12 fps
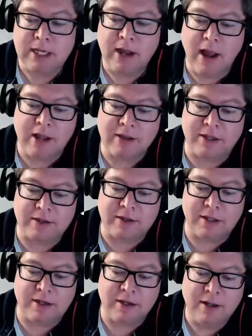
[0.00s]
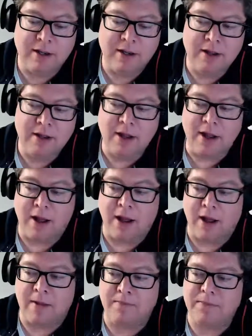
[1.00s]
I think that
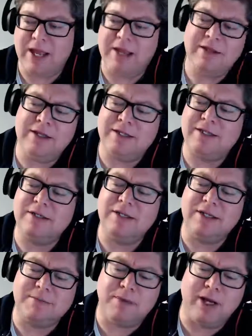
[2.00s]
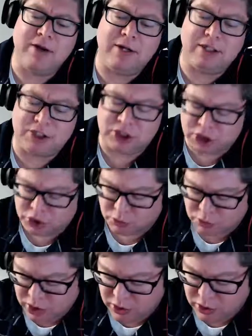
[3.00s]
um, I think this this beer is
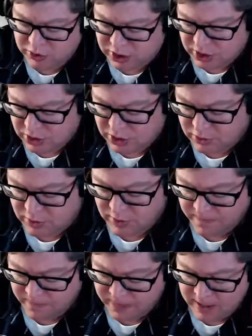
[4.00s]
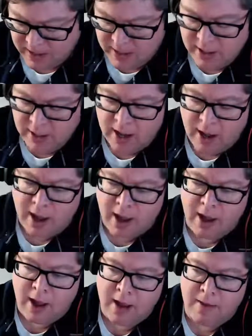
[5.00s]
true to
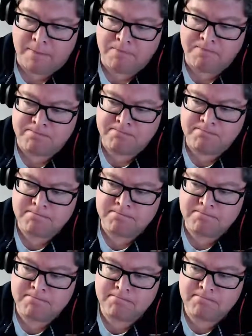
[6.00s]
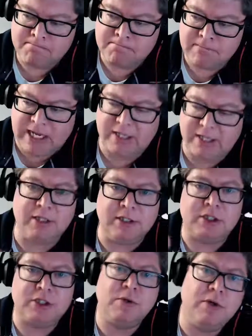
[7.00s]
um, it is
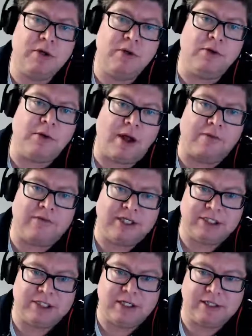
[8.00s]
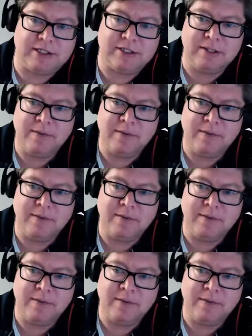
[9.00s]
true to who Dogfish is,